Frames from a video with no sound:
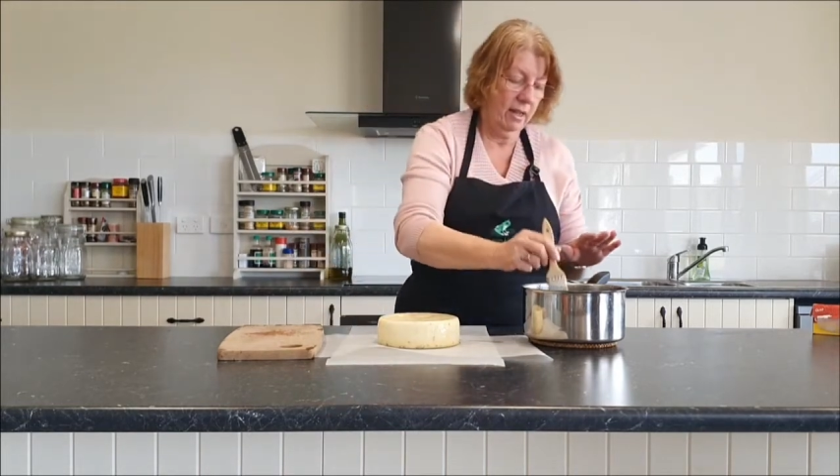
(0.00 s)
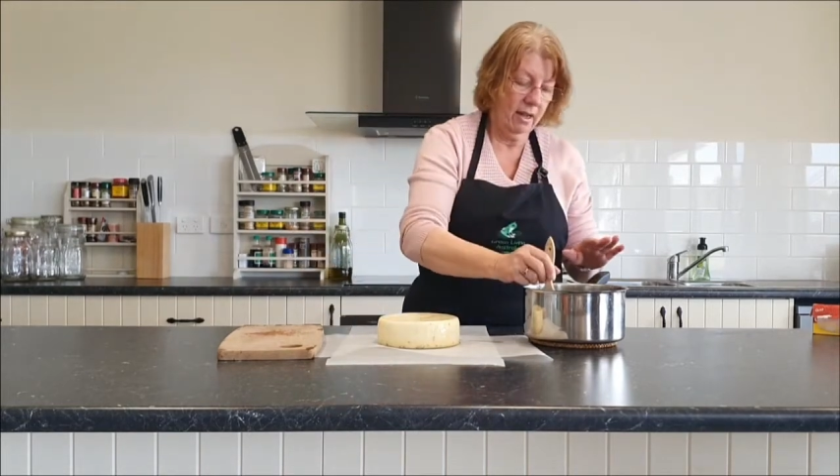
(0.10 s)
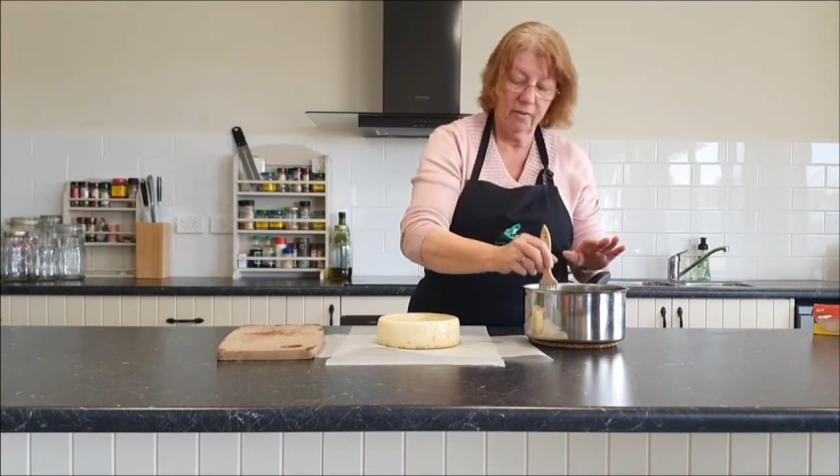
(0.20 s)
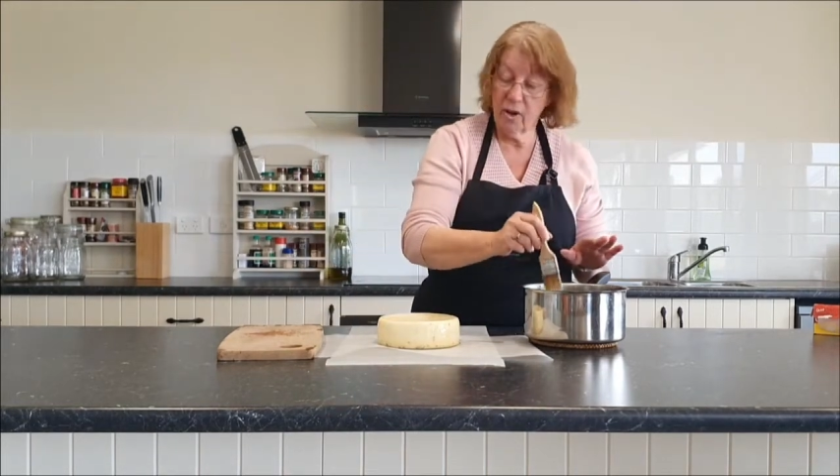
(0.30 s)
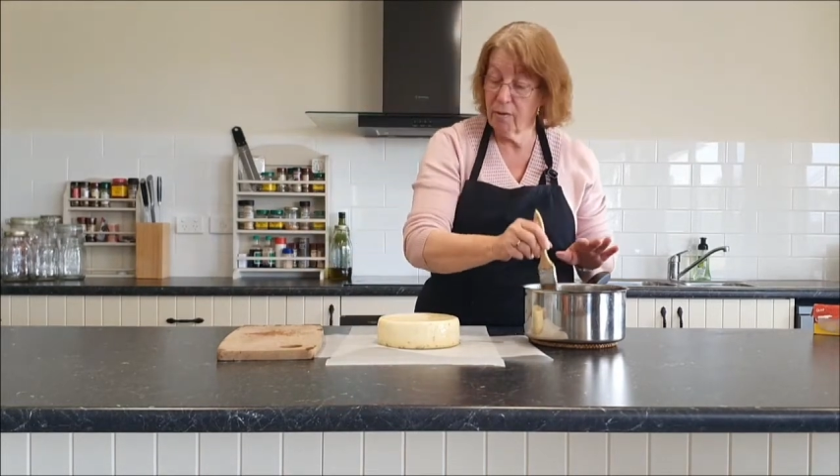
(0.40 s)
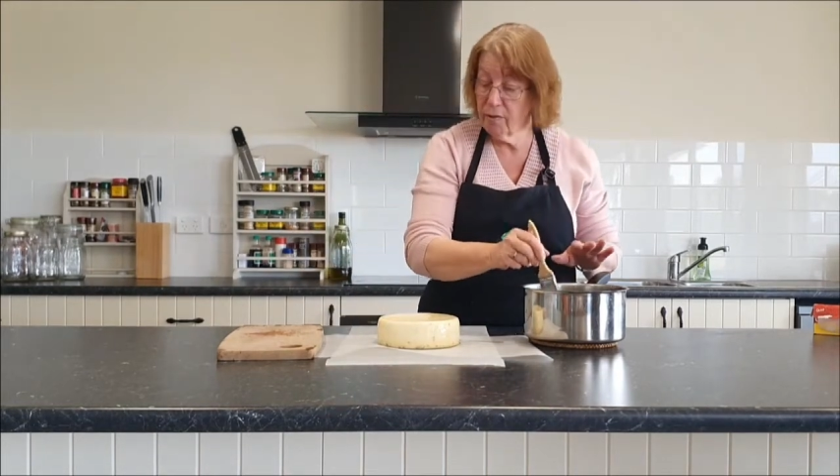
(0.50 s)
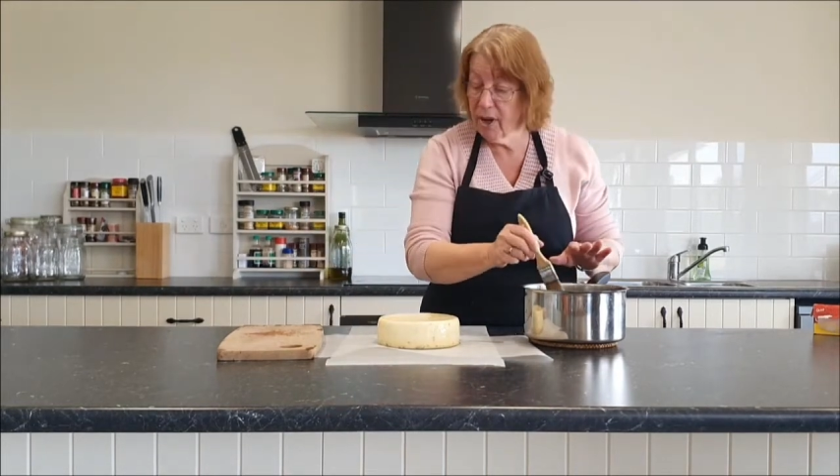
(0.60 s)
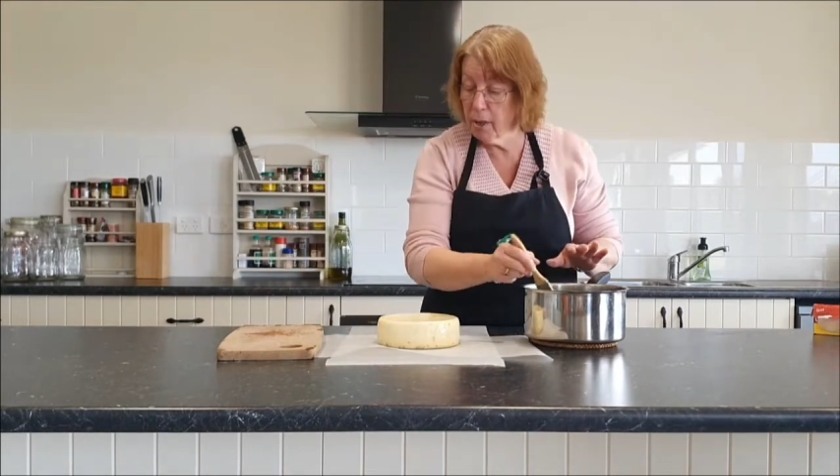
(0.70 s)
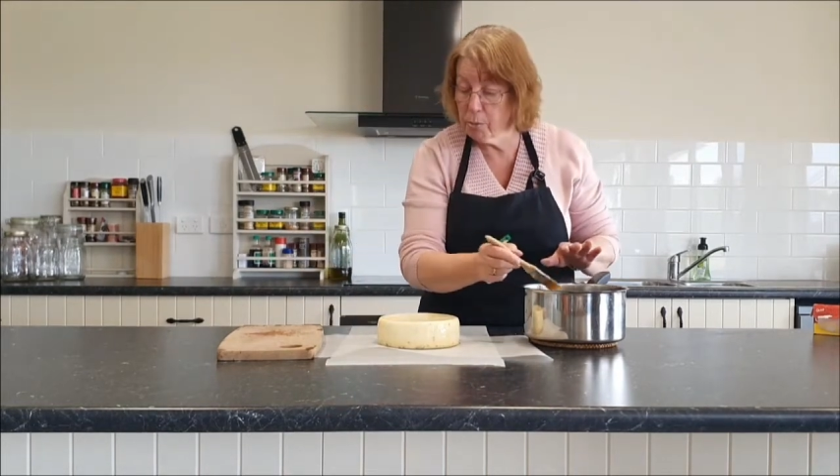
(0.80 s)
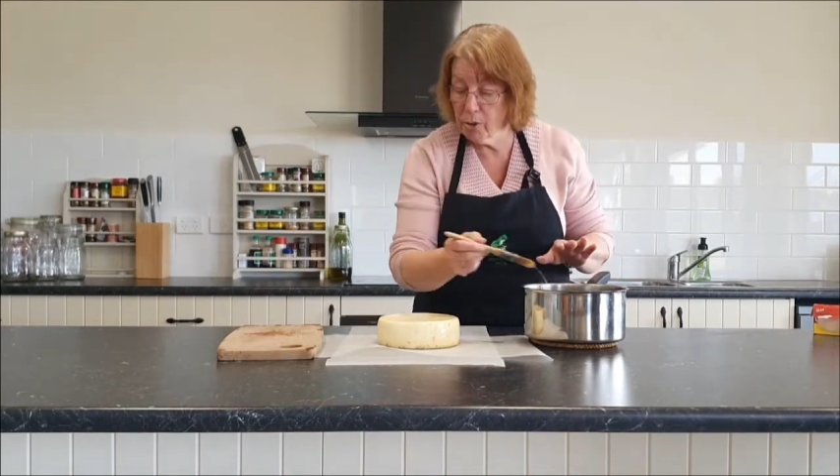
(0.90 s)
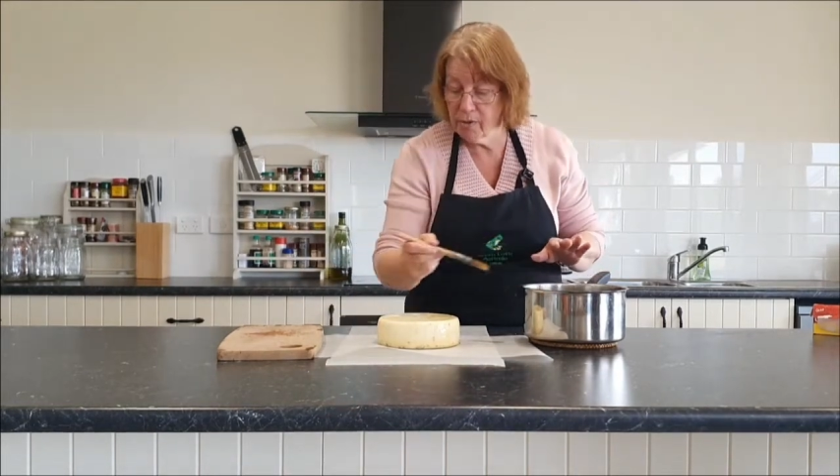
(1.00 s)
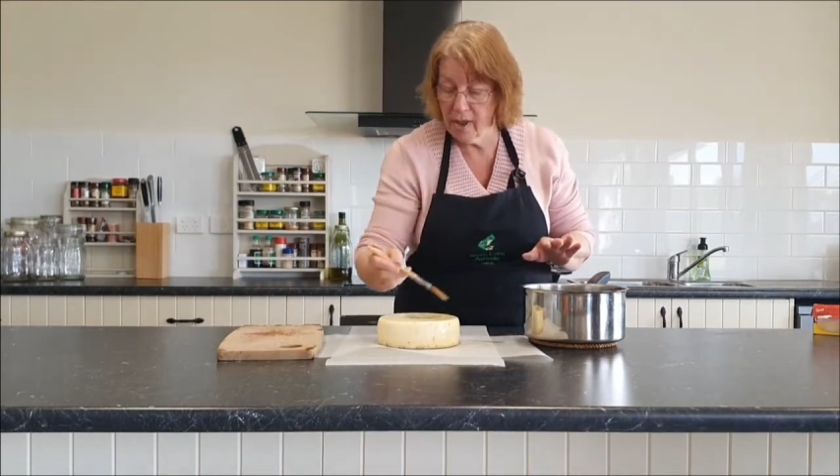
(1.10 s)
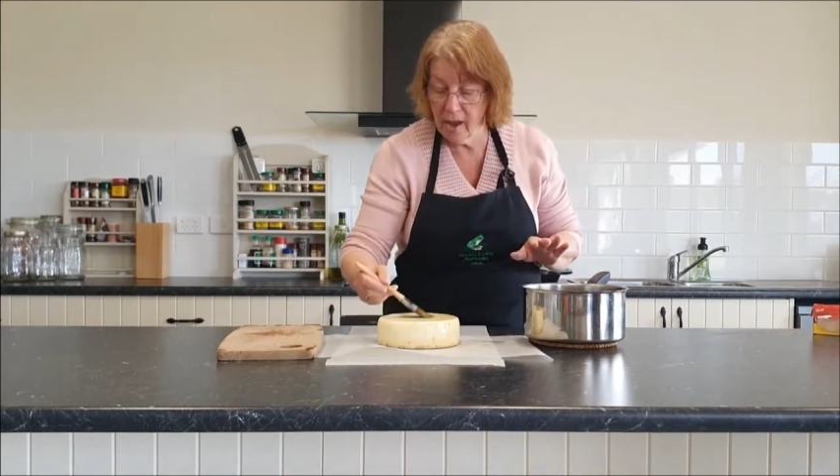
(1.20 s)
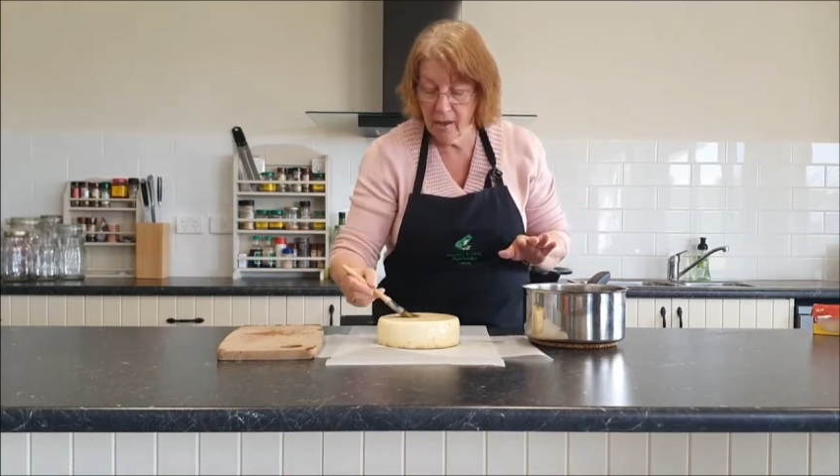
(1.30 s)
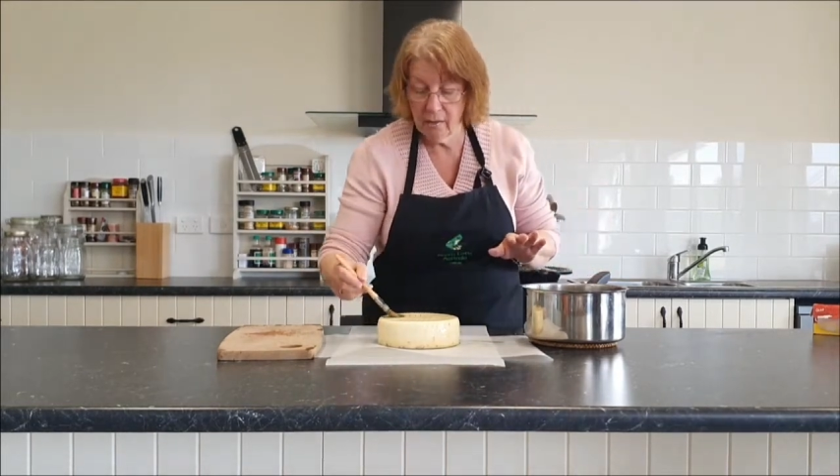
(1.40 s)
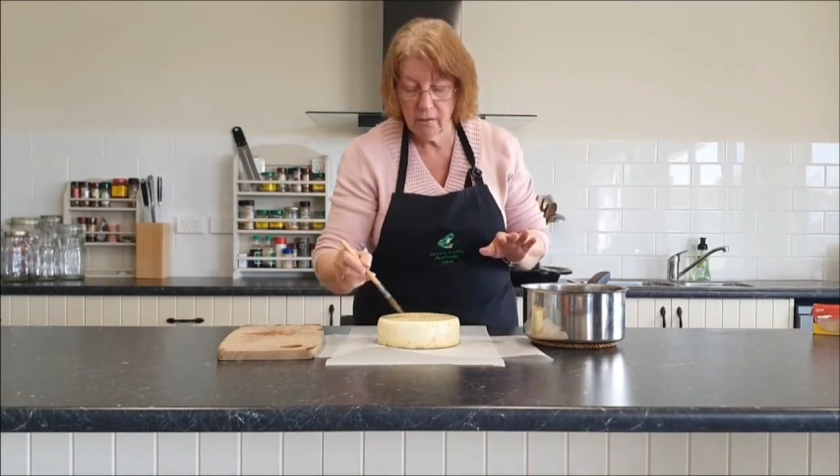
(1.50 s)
Got a fingerprint there.